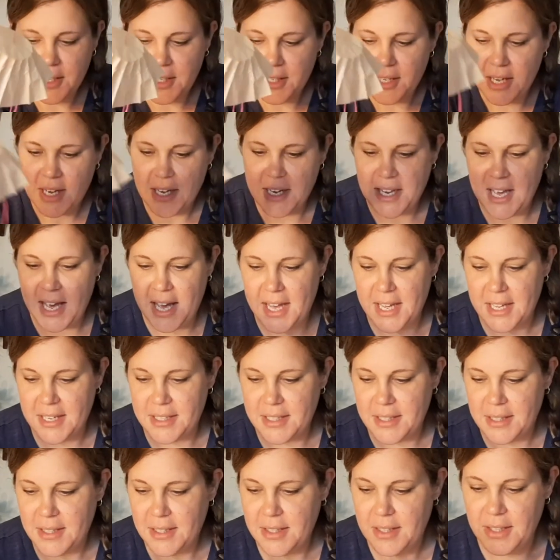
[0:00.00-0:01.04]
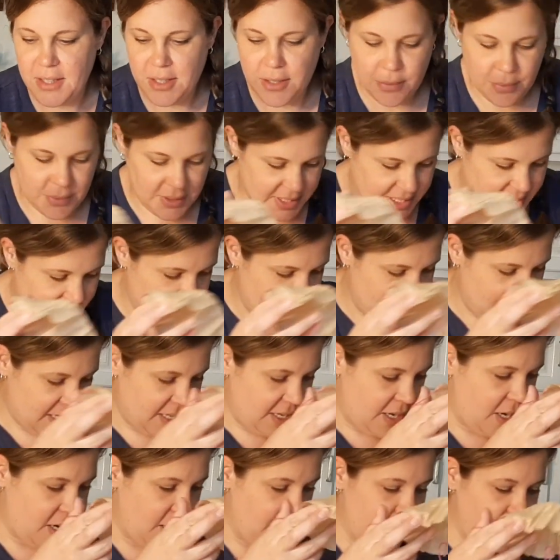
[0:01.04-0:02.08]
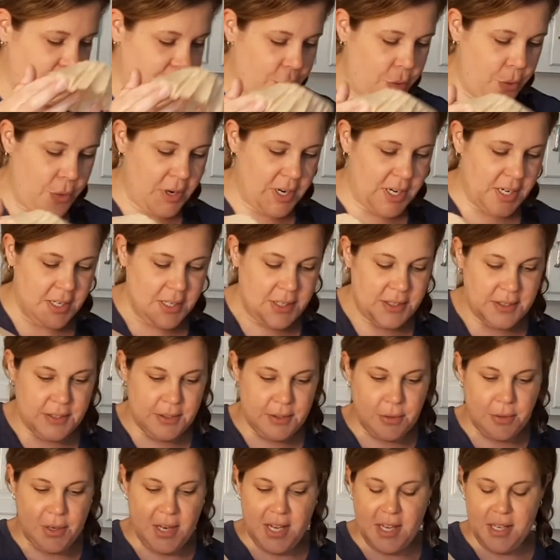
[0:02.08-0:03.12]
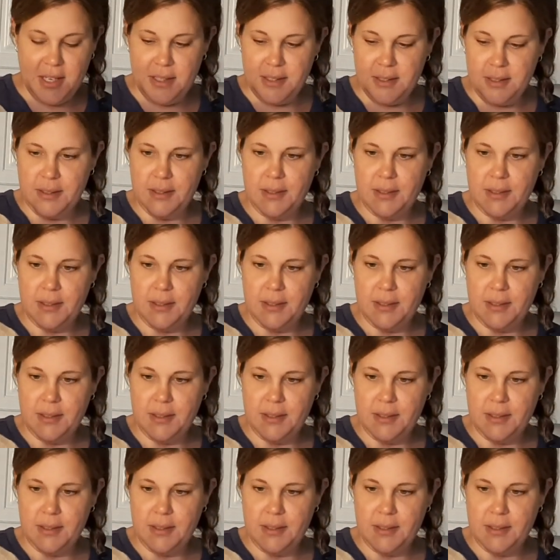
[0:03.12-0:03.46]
Again, we take our 4 strings,